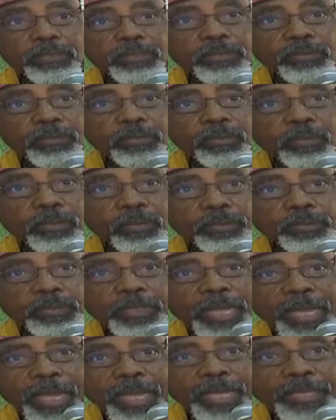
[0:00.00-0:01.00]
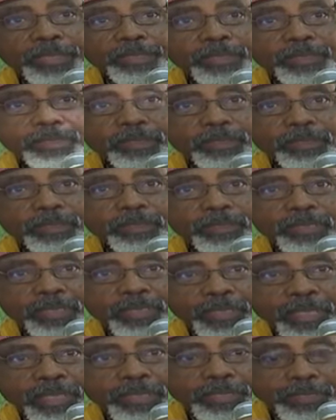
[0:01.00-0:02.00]
to go to the highest, the
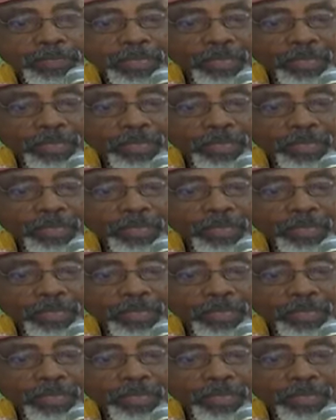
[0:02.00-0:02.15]
next